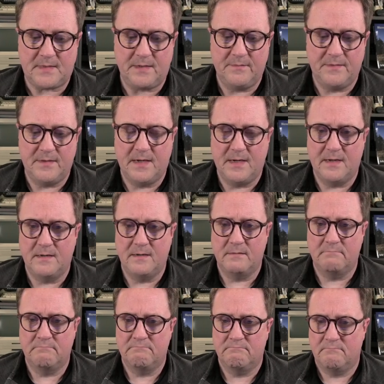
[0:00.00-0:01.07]

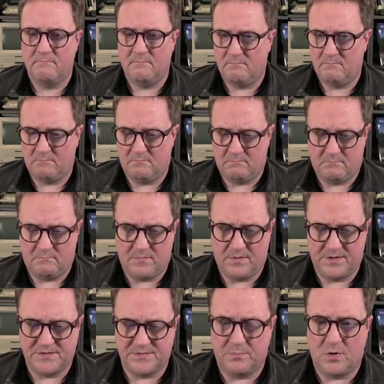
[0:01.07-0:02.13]
then
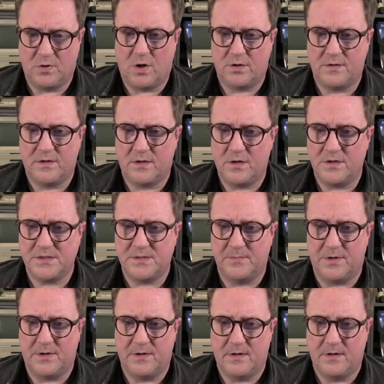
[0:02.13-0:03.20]
let's block the
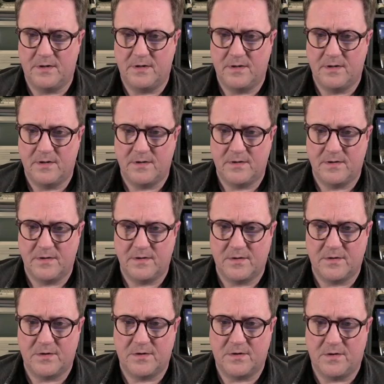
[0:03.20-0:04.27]
customer.
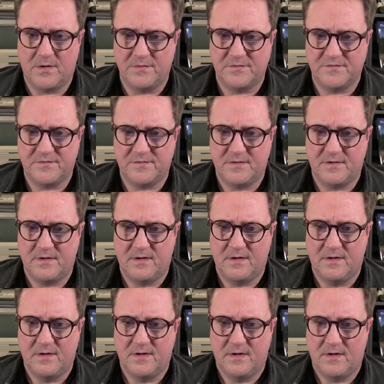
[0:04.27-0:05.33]
Cost
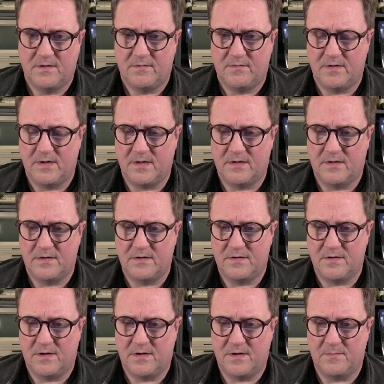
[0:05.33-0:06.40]
rec
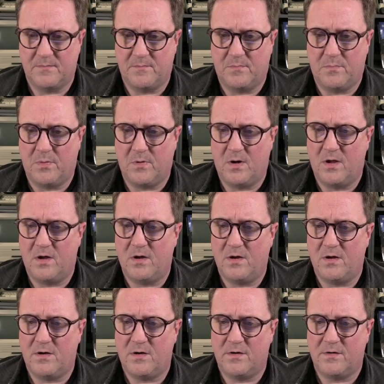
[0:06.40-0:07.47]
dot
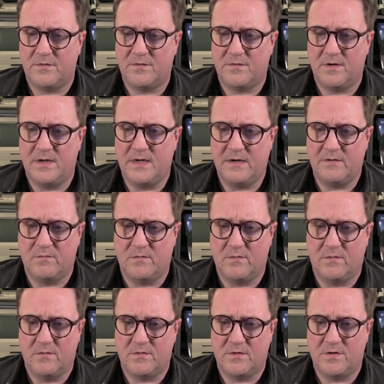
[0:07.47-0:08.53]
blocked
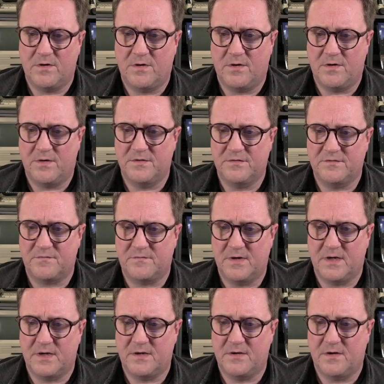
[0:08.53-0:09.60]
equal cost
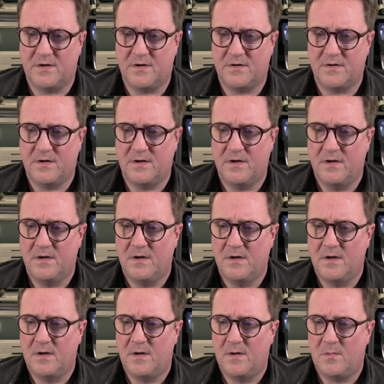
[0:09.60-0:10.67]
rec dot
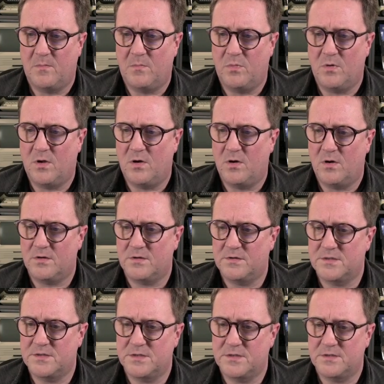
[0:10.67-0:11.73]
blocked
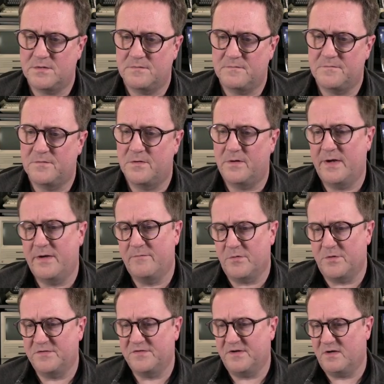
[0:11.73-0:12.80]
for
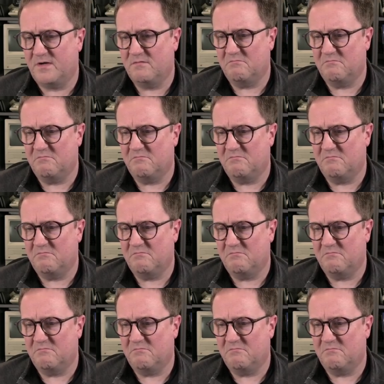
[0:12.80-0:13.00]
invoicing.